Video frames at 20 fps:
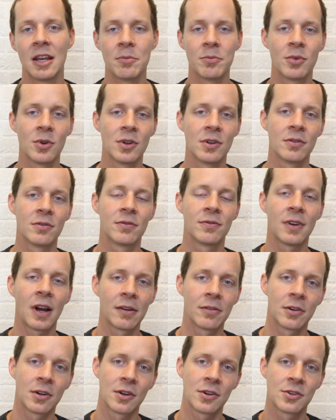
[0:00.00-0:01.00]
input
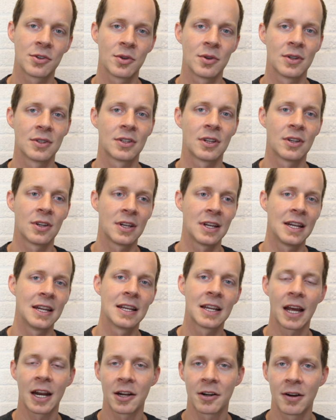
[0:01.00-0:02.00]
500 students into
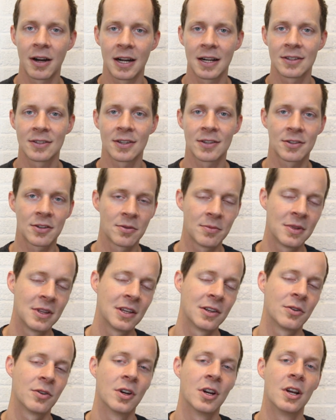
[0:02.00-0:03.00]
any kind of grading system and
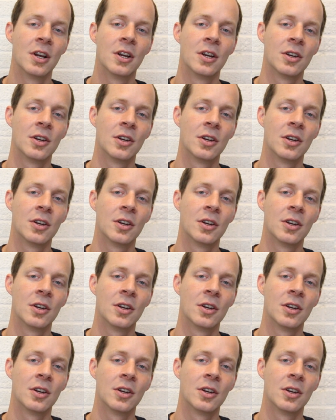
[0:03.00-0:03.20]
then